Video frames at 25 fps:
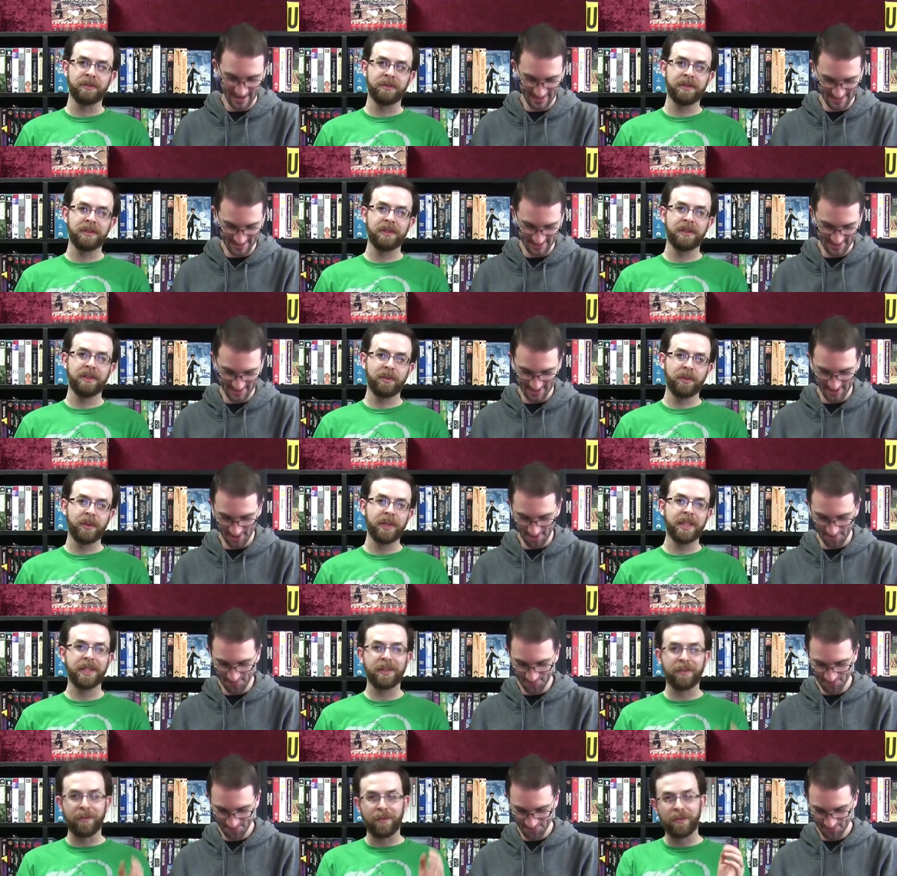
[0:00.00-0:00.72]
Speaker 1: has it. So we
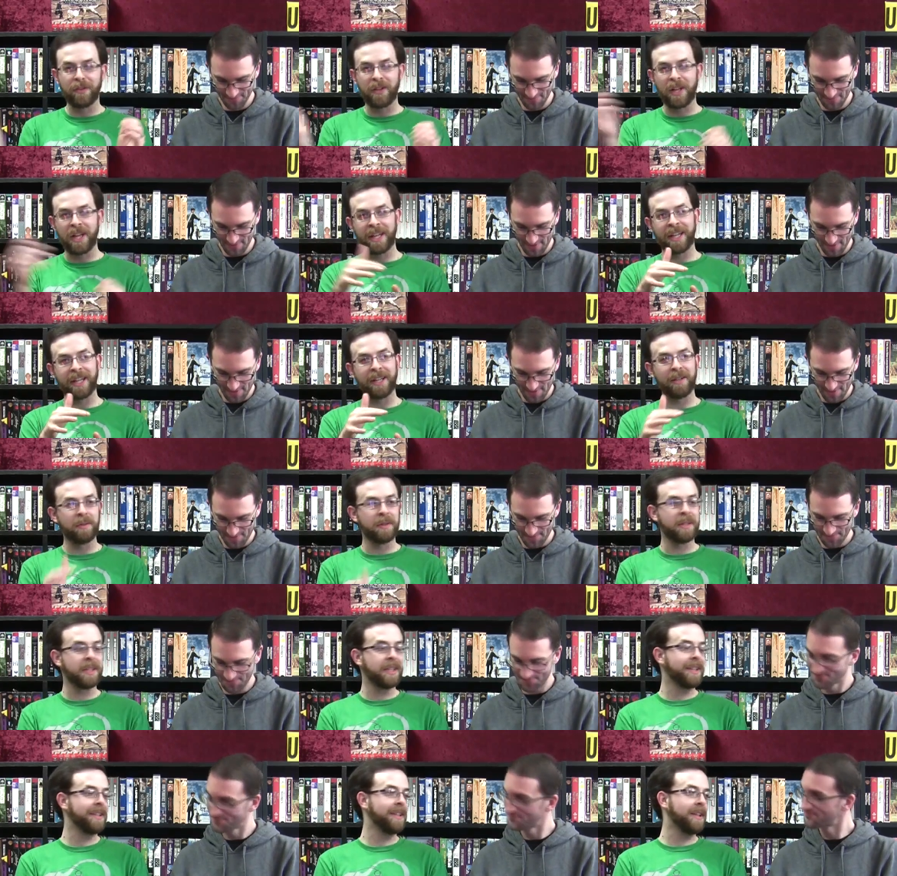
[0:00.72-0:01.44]
need the flooding. We
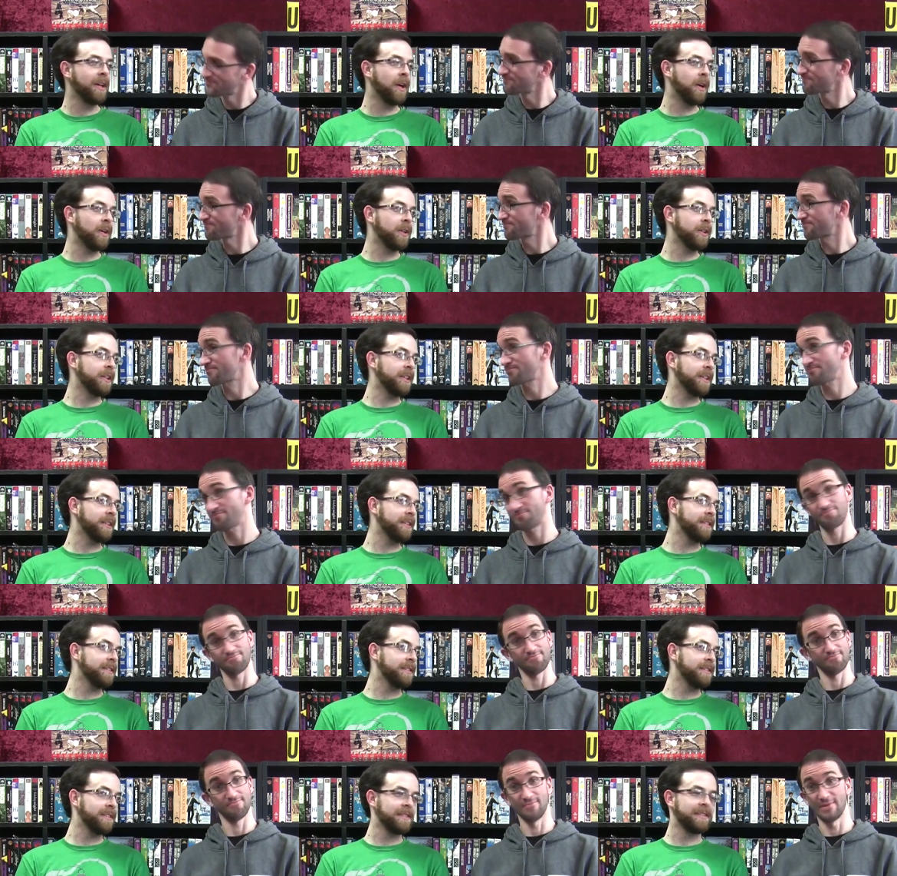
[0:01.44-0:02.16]
need the ark.
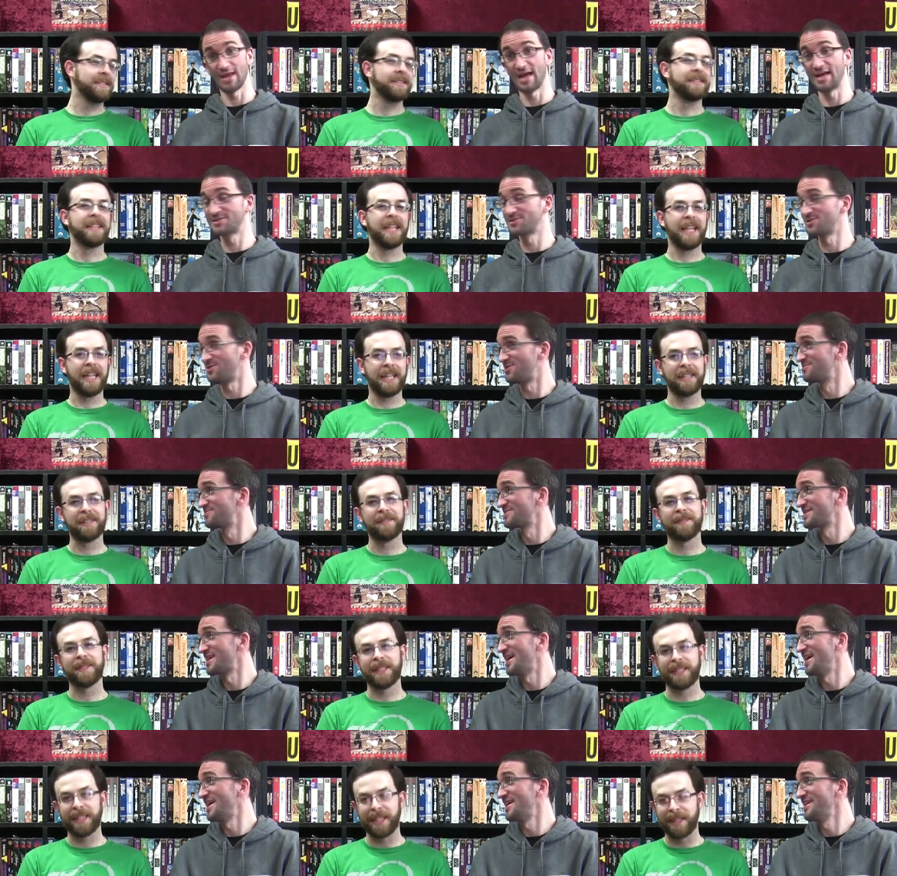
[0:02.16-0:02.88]
That's what I'm
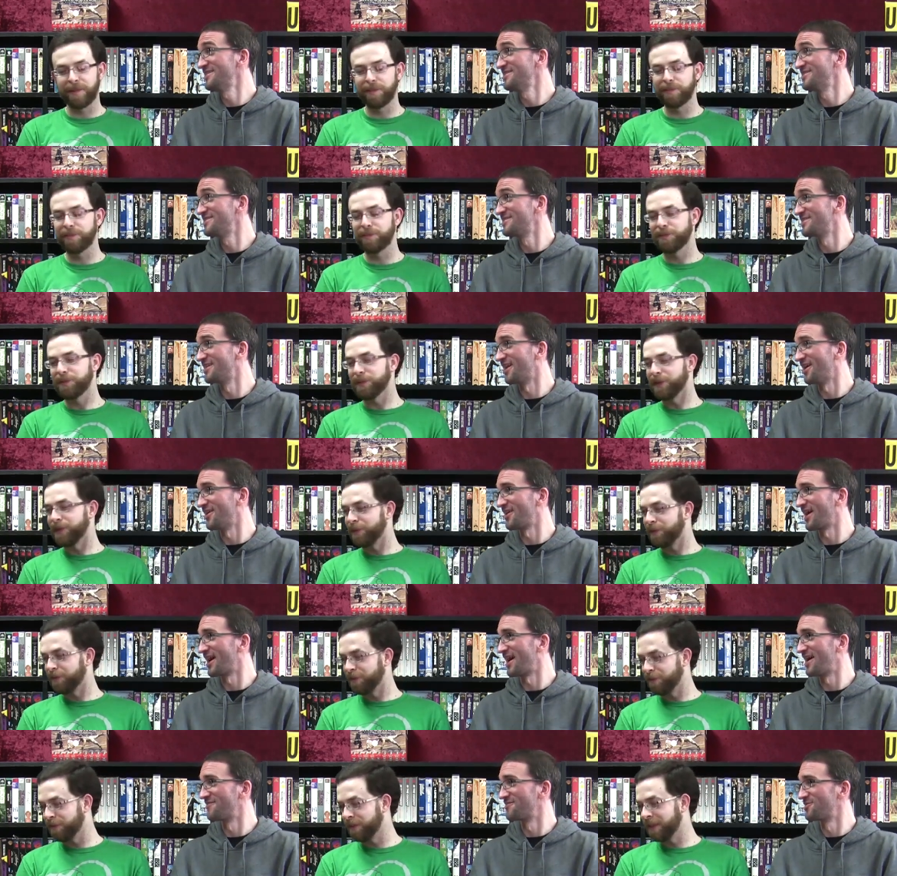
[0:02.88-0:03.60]
saying. Yep. You know,
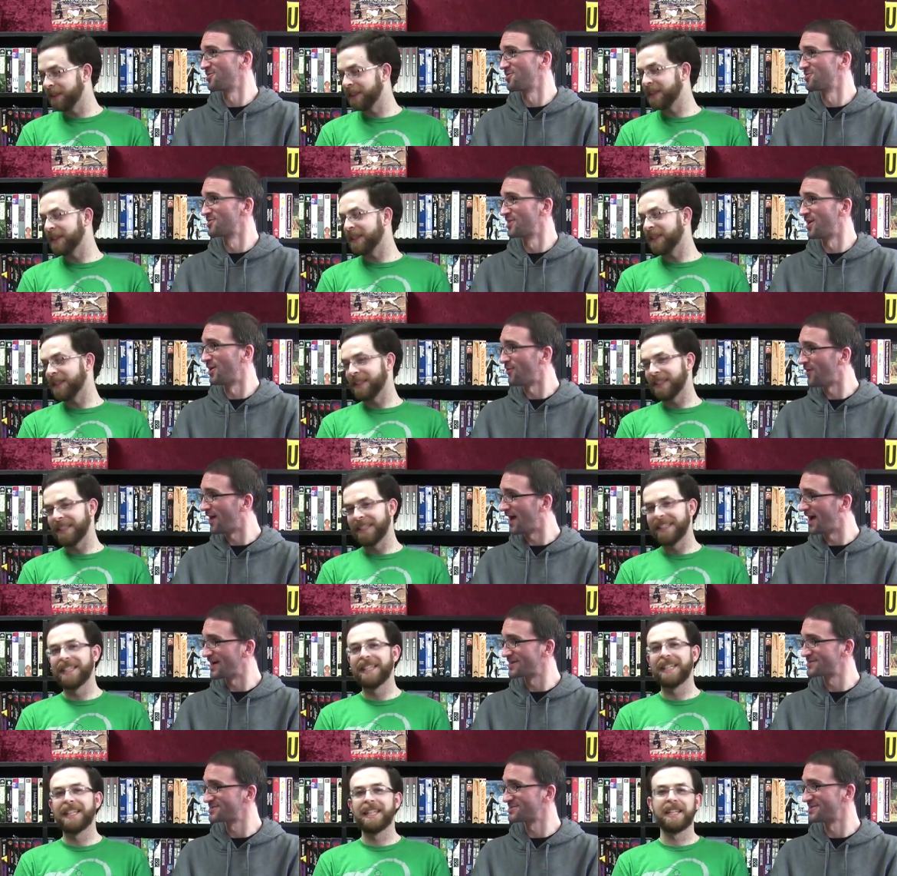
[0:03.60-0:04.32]
gotta have a little Noah
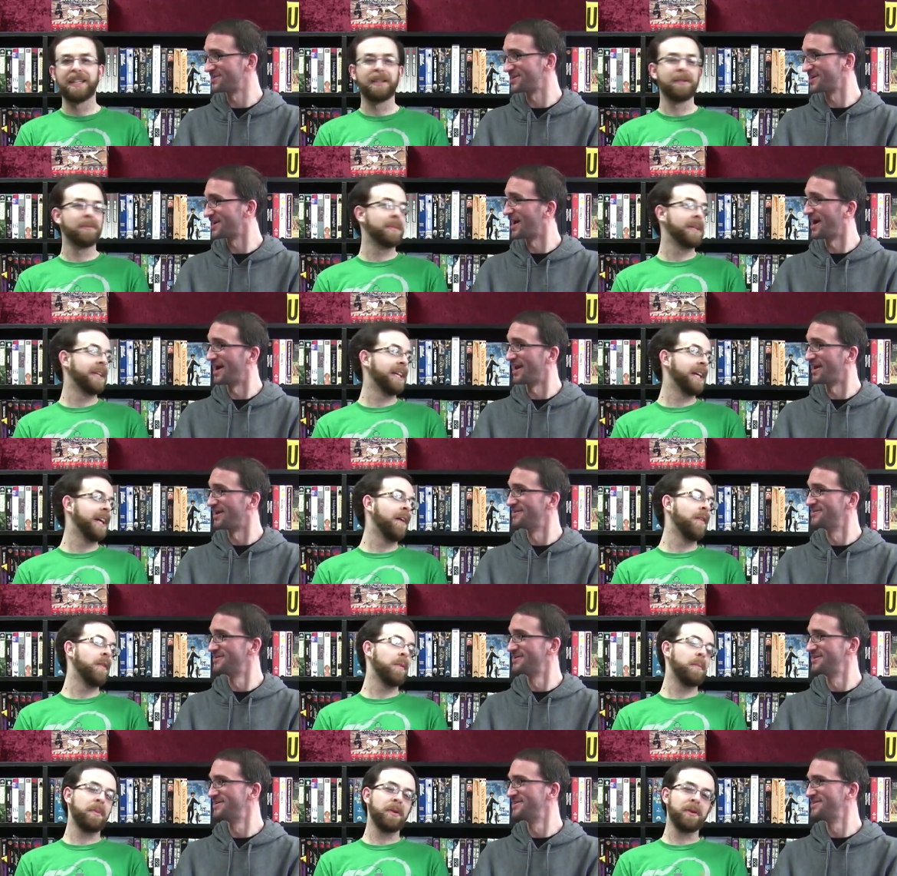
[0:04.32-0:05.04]
action. It would be
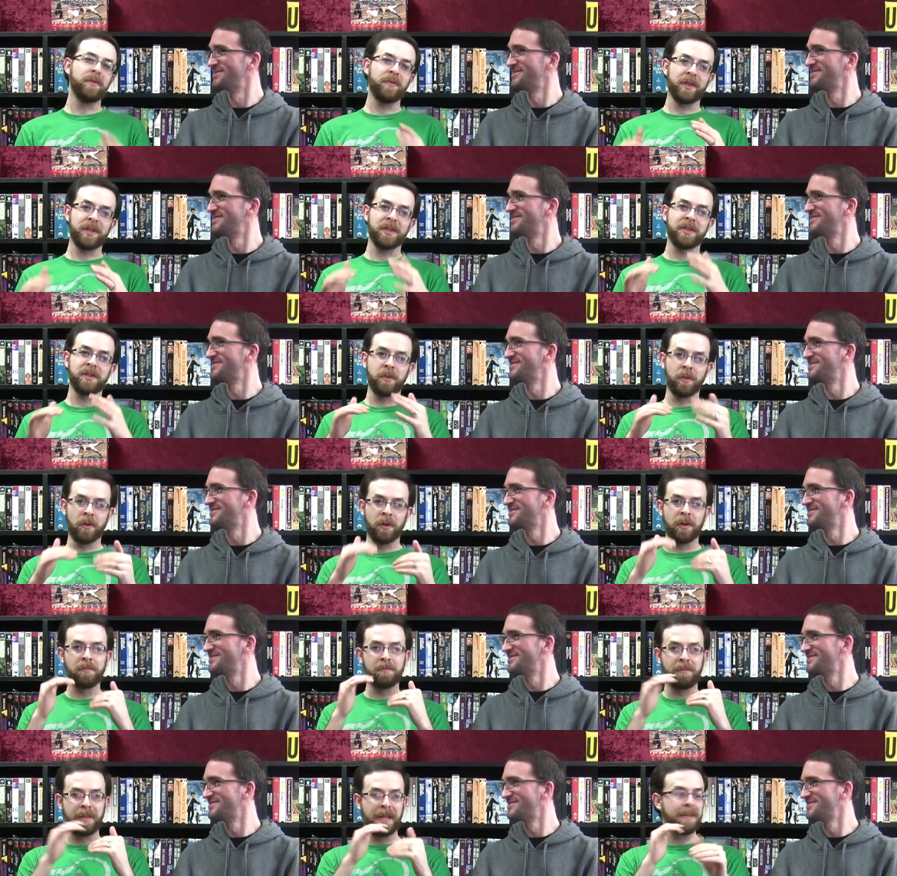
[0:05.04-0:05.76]
the Perfect
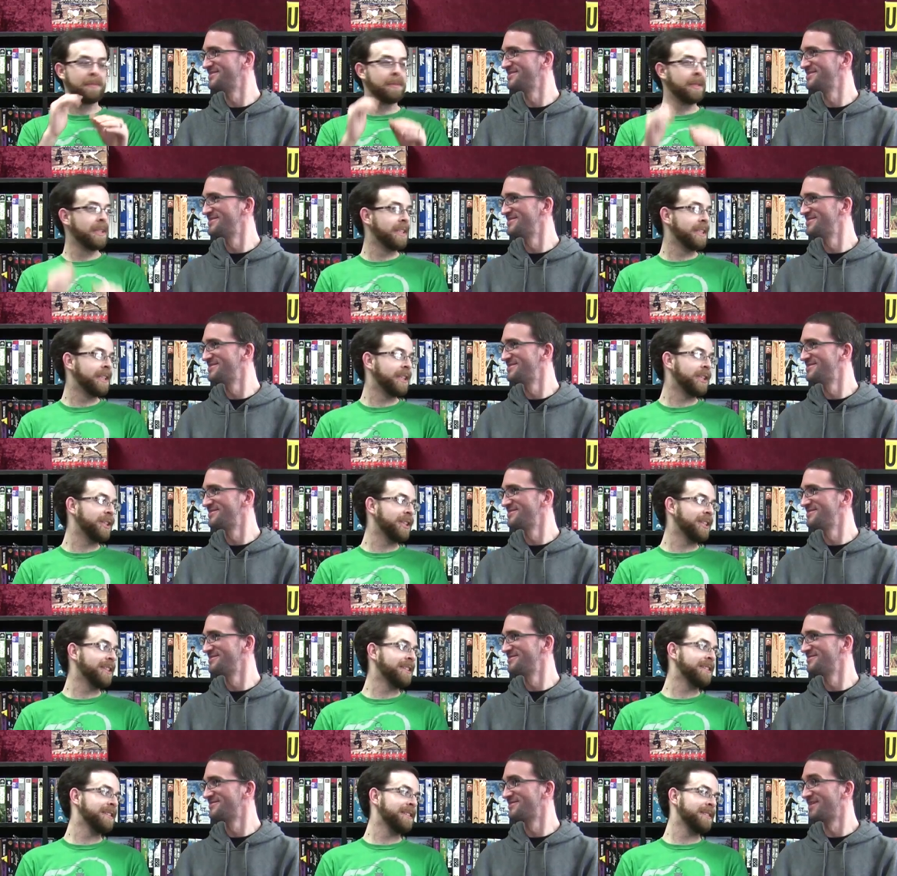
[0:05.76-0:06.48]
Storm Bible
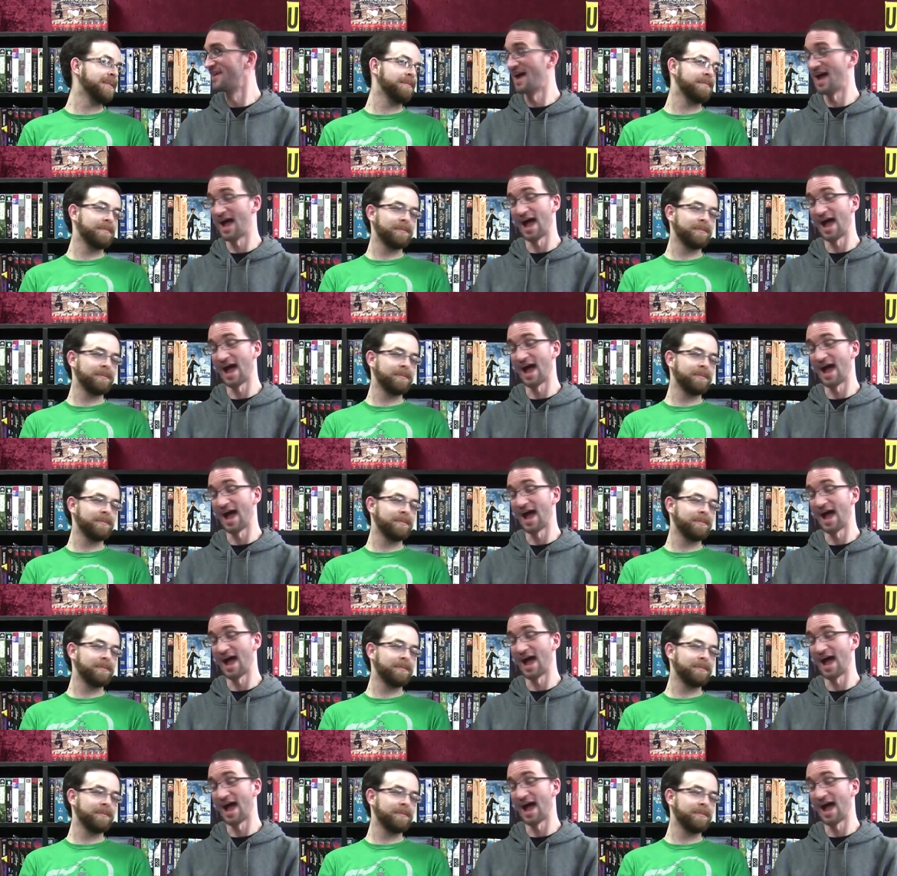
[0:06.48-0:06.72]
edition.